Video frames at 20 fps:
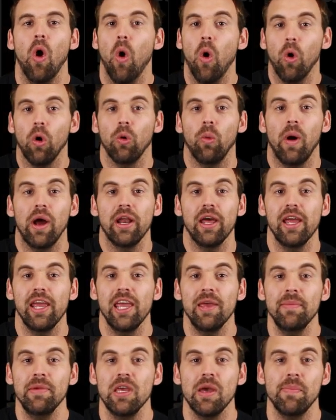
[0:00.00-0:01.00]
or why not
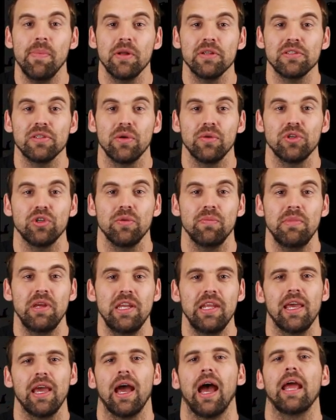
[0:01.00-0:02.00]
hit me up on social
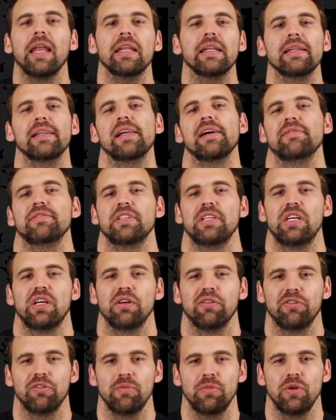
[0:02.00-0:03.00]
media? I'd love to
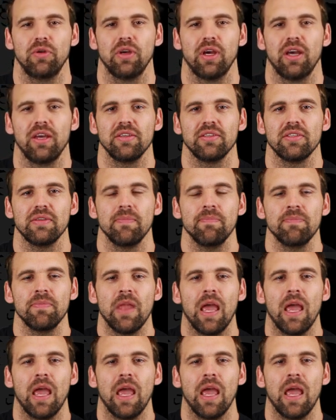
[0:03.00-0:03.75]
hear from you guys.